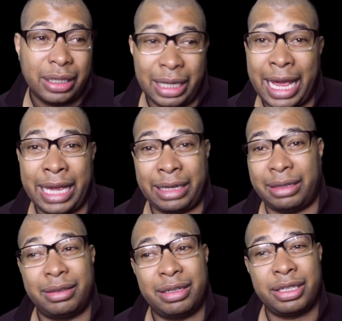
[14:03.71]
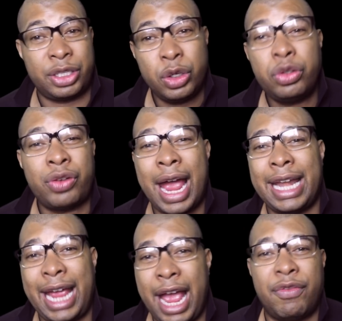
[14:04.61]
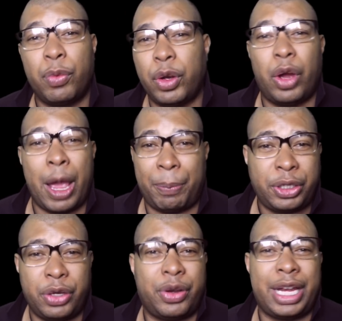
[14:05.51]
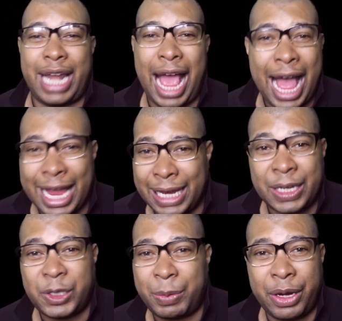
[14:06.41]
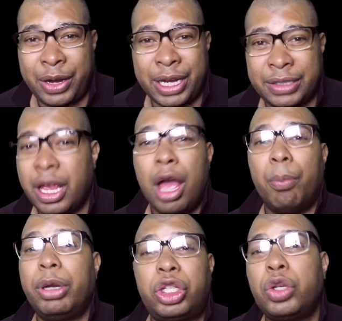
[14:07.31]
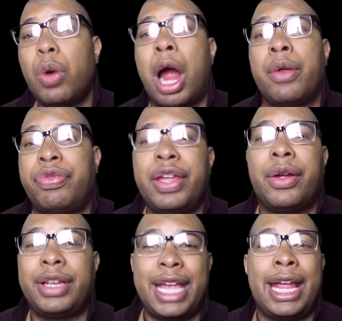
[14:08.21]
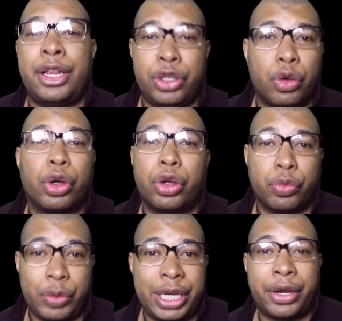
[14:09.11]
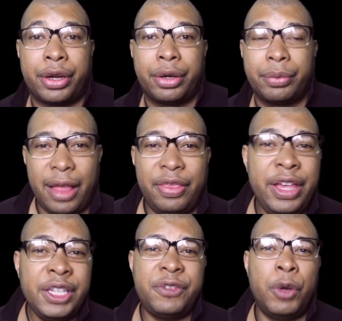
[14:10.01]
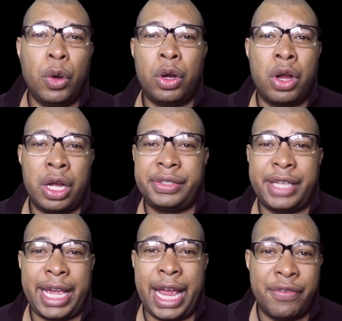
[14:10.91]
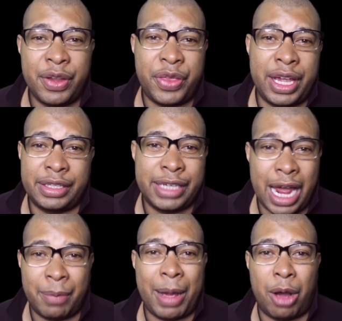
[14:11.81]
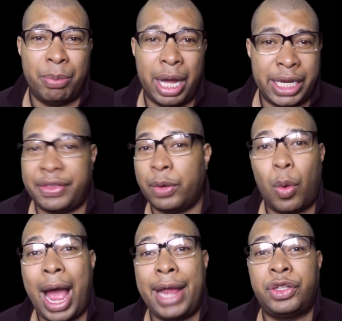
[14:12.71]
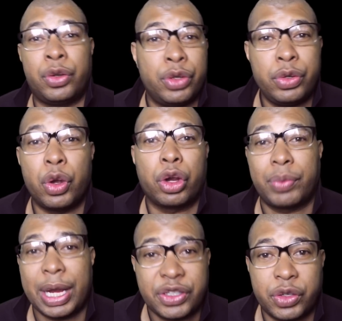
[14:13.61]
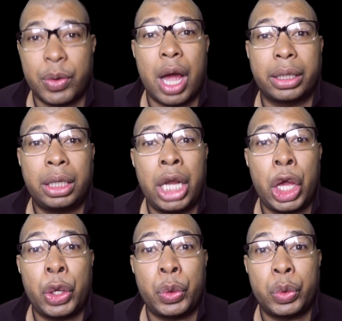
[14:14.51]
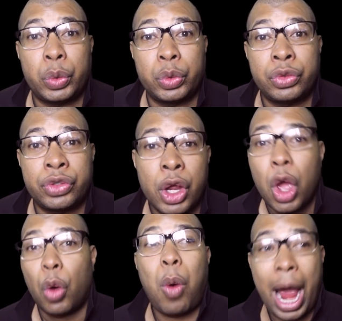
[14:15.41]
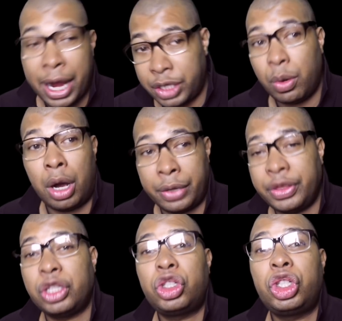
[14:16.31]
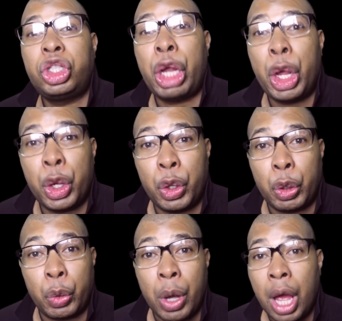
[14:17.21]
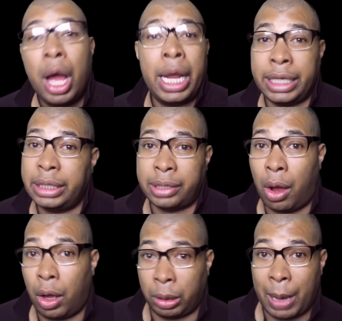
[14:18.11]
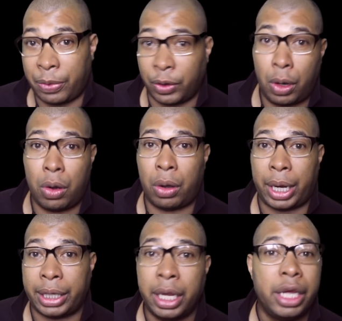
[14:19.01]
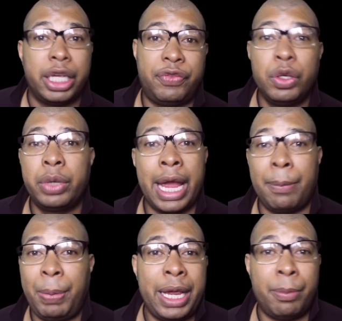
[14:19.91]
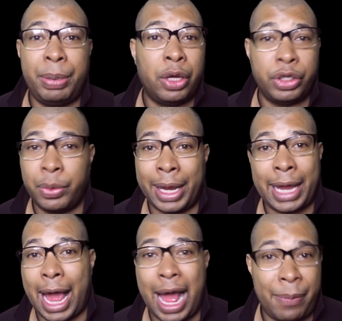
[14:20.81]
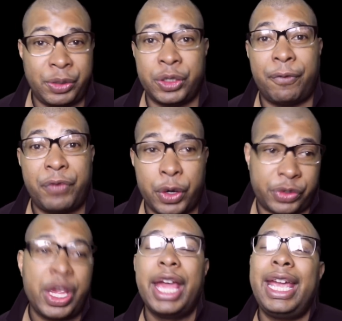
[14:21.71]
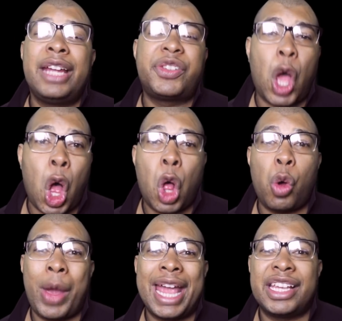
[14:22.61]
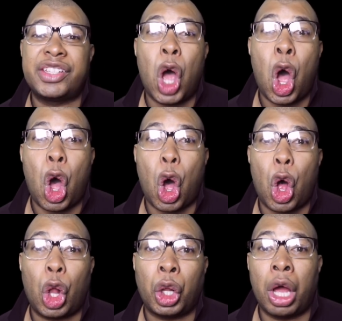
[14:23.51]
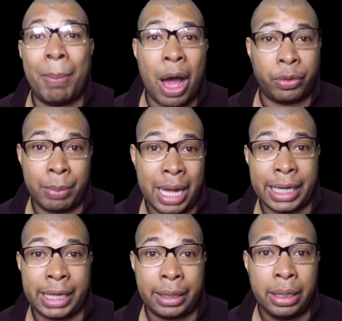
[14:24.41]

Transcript: Like, you trying to have a real Epicurean high-end experience, but you aren't there yet in your career. This fool gonna say everything is not about money, then why is your New York restaurant closed? Why are you on this show? Honey, it's all about the coin. If you can't pay a bill, you ain't got option to first. It's always all about money.